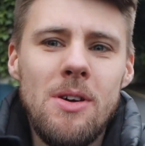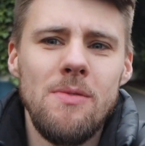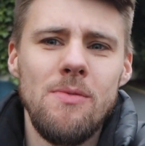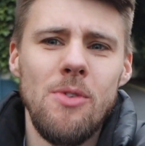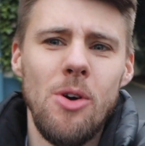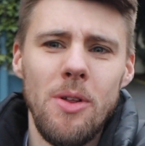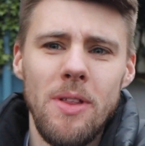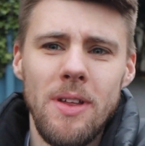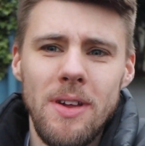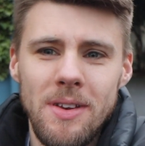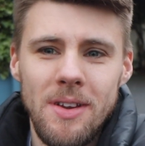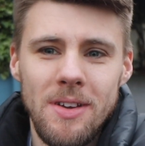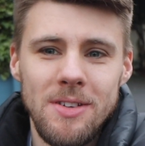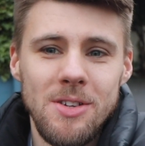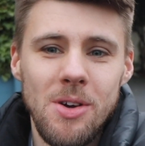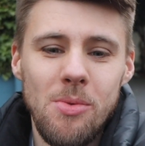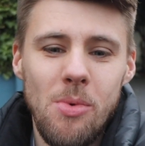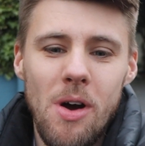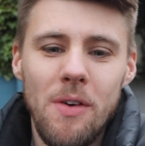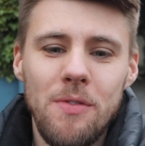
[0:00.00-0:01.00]
Right then,
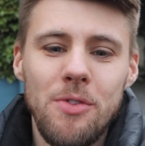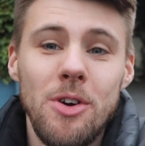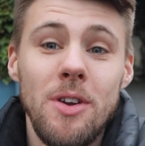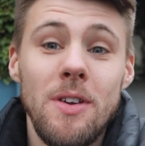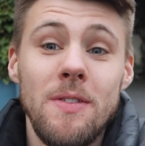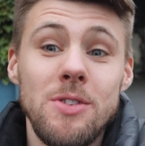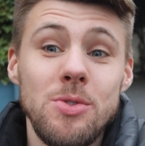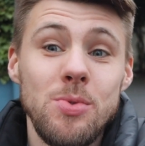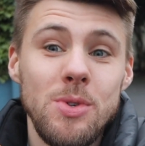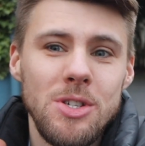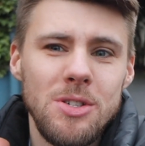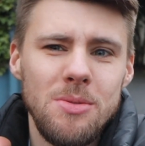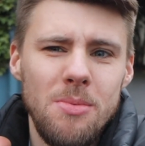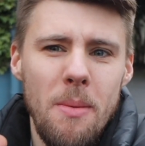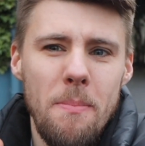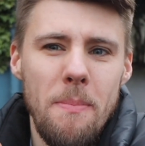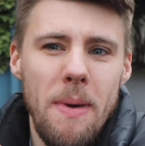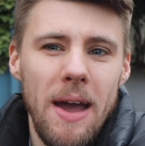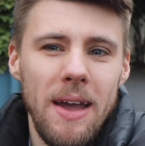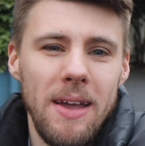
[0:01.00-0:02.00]
so what I've done, I've switched to my
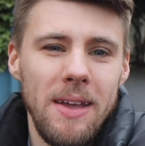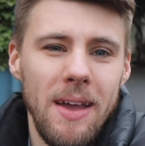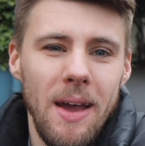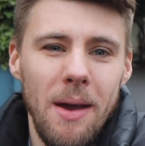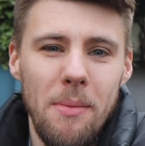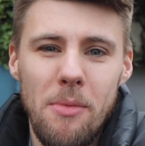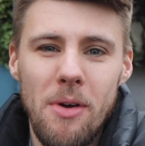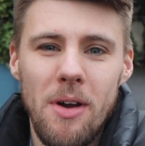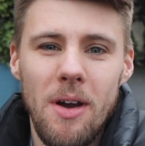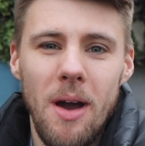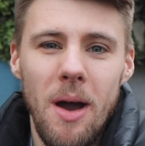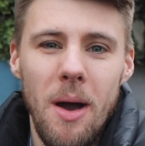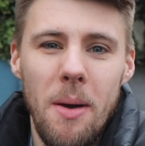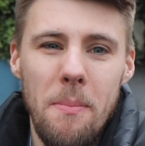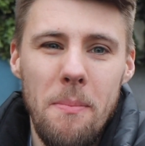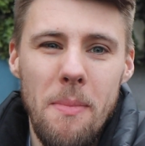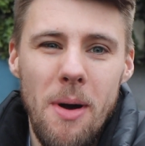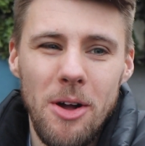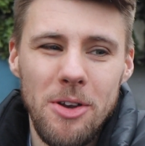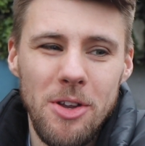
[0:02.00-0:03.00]
main camera.
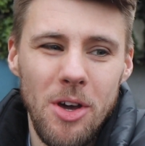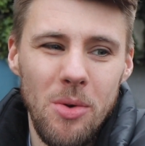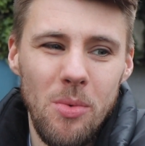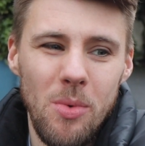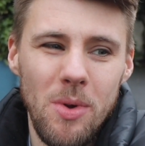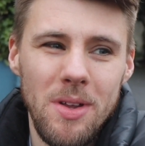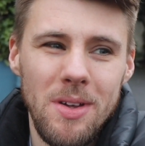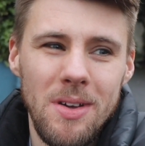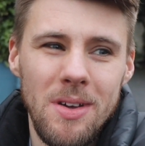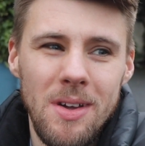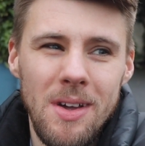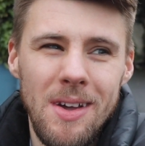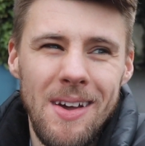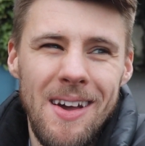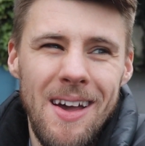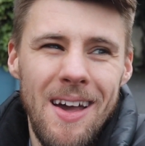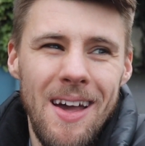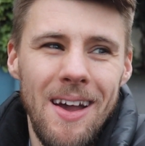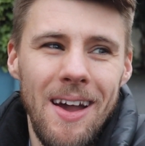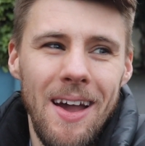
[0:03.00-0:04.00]
I don't want
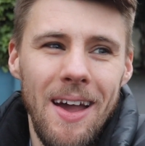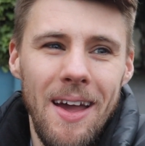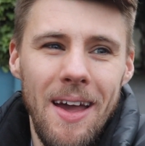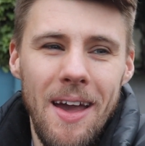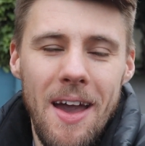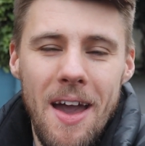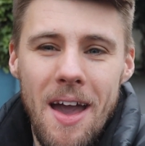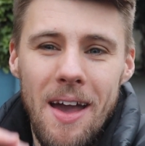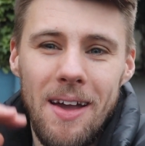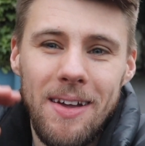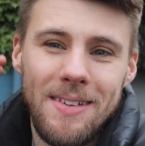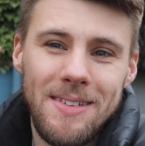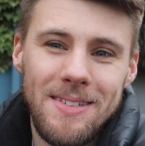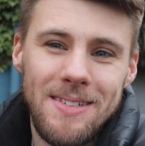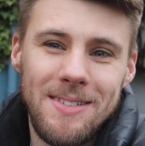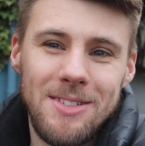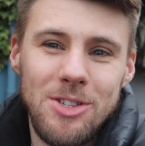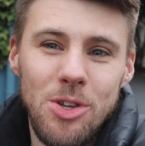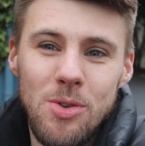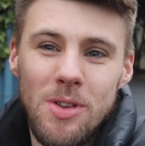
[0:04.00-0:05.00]

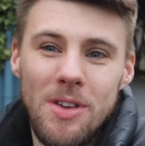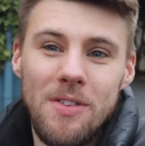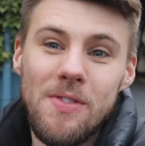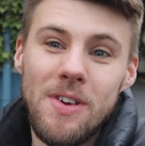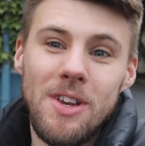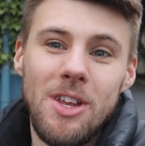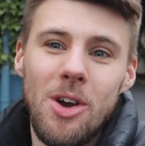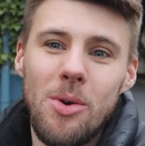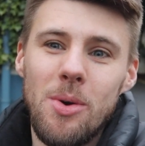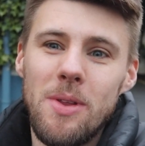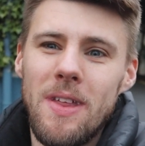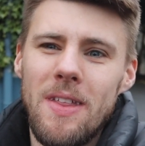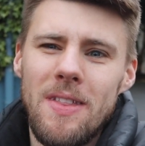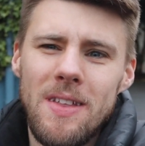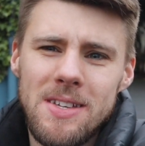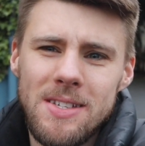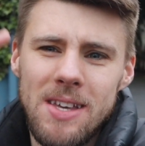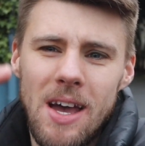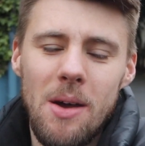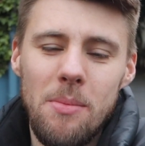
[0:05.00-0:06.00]
to do this video and then
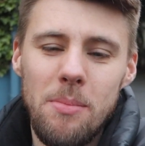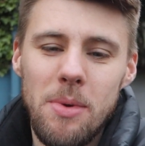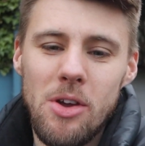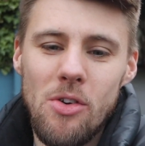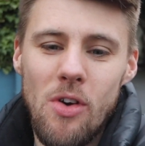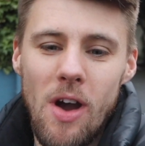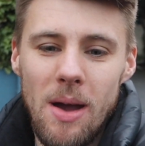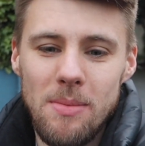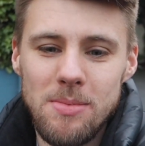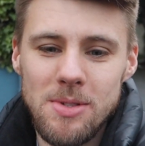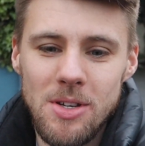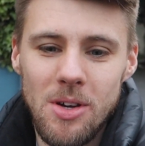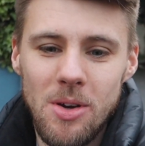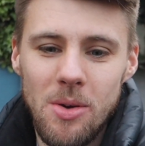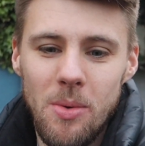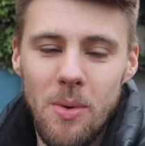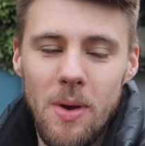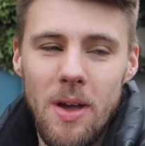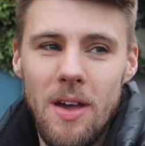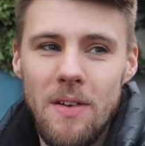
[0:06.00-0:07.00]
the sound be crap,
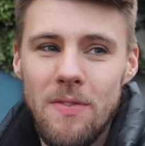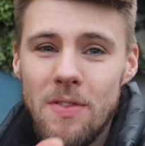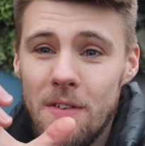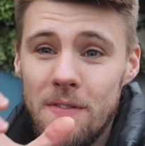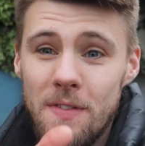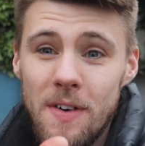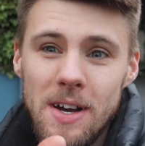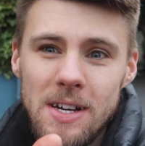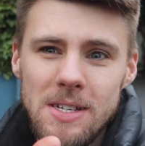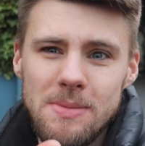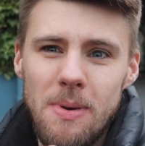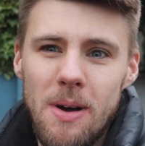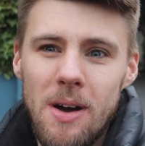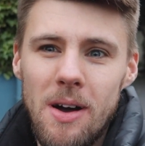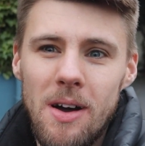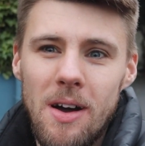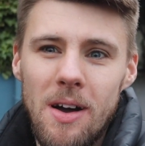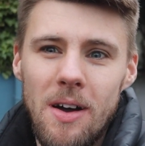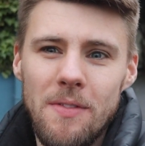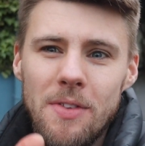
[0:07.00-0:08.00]
so if the first
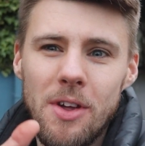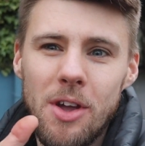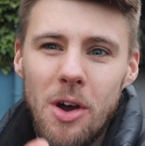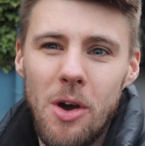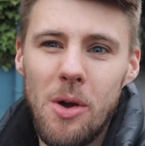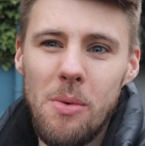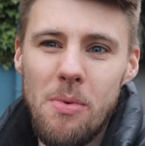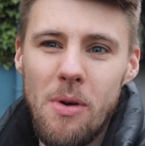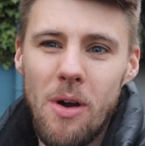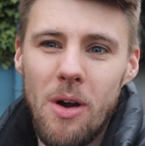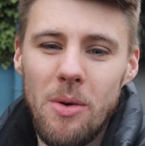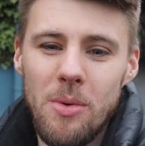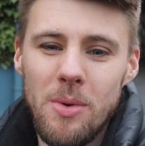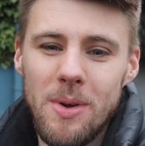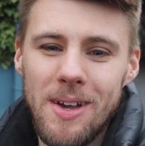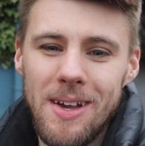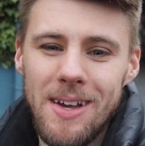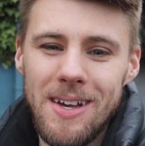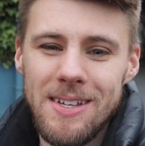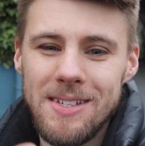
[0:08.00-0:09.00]
part of the GoPro
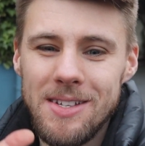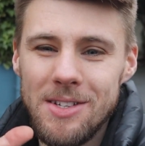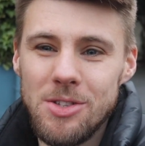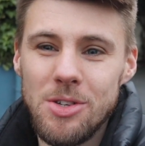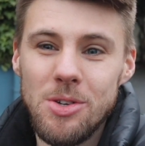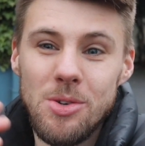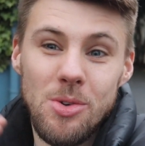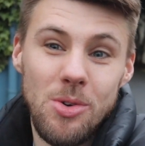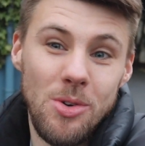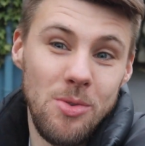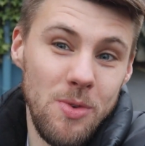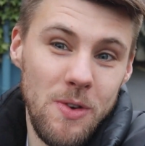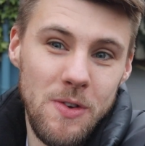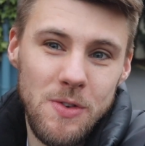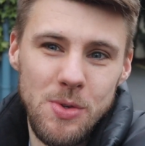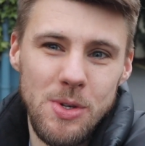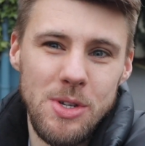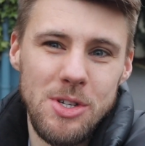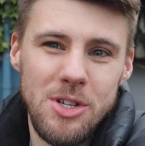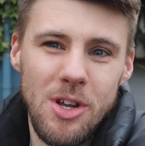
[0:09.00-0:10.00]
isn't too good, we've
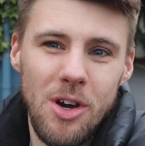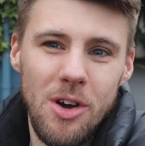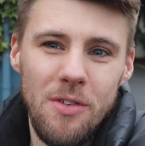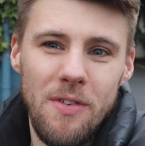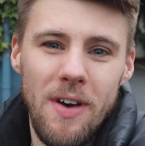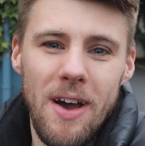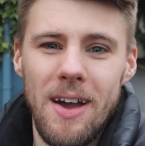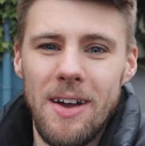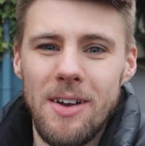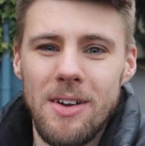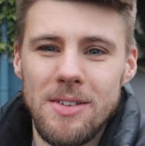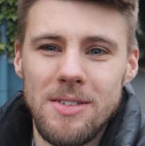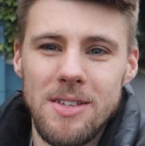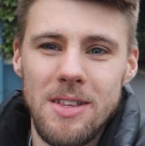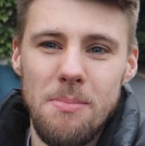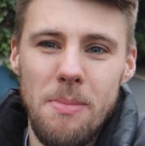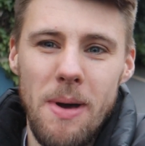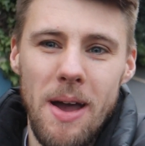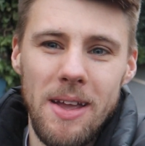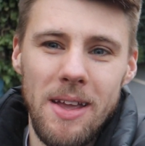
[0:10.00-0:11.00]
switched over and gone to
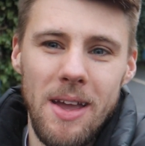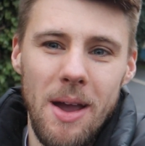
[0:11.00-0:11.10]
the main